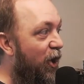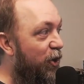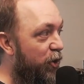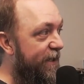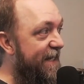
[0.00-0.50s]

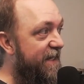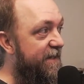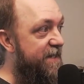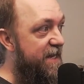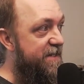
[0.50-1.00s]
Look at the
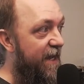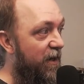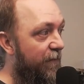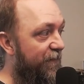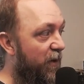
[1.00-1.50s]

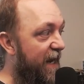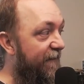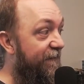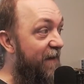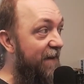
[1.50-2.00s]
detail. Okay,
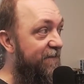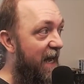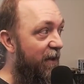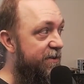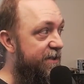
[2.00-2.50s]

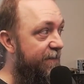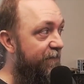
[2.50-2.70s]
$5